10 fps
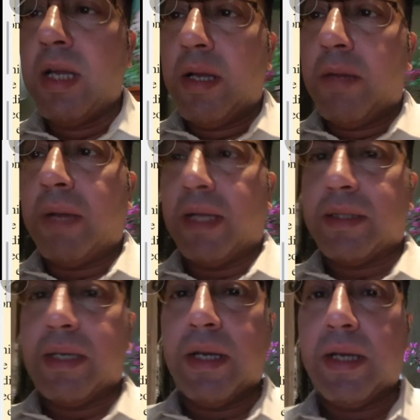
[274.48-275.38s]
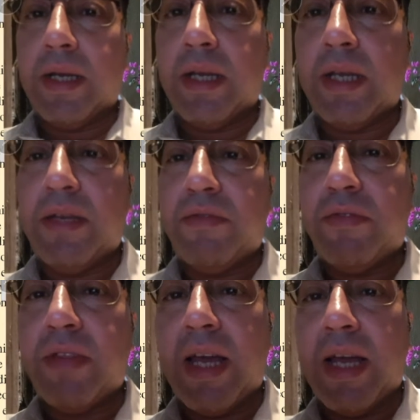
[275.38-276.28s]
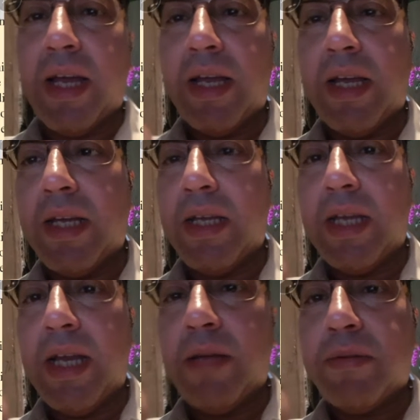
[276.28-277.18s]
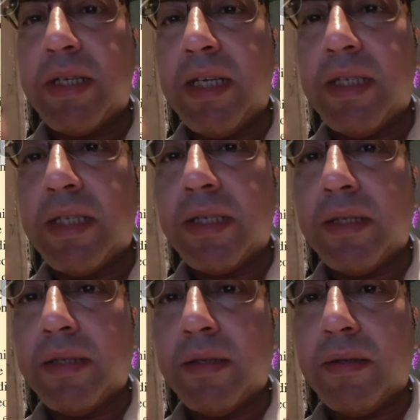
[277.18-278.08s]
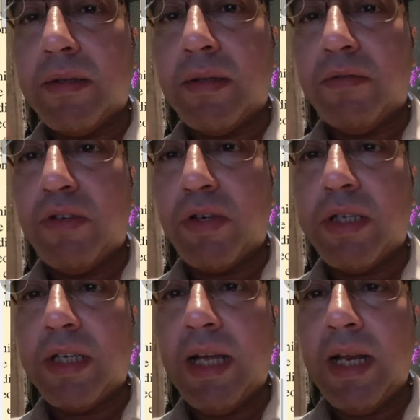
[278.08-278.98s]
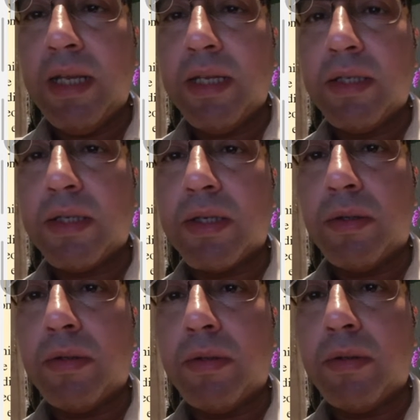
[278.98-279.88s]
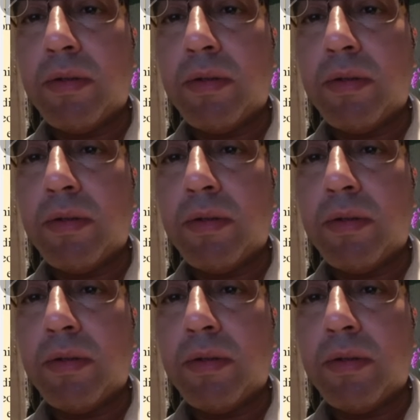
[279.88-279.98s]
But if the ellipse is vertical, so